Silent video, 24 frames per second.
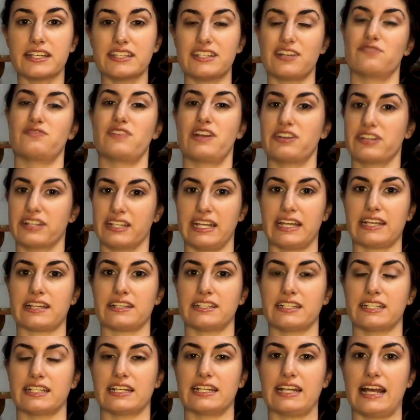they're very likely
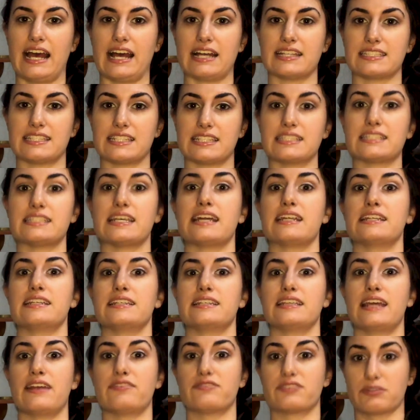going to have to send
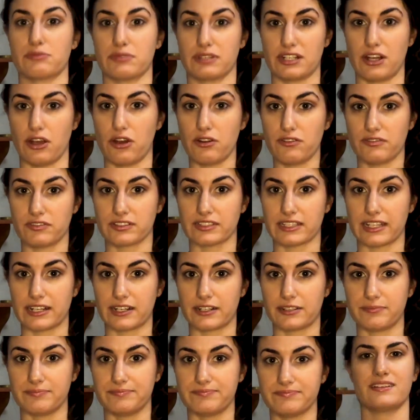everyone over there.